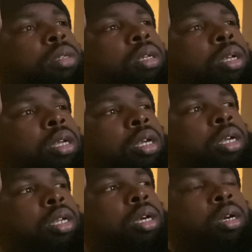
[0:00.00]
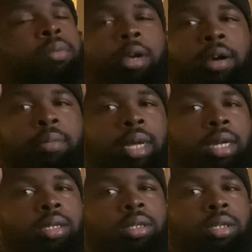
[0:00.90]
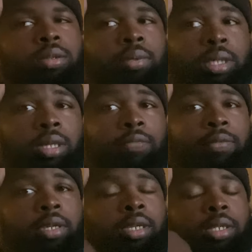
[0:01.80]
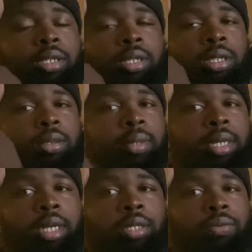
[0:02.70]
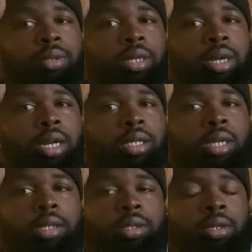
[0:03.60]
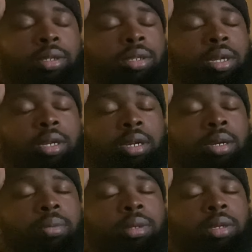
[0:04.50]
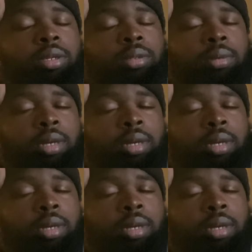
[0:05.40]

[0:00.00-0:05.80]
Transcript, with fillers: And now I'm at University of Phoenix. This is my last run in college. After this, I'm good.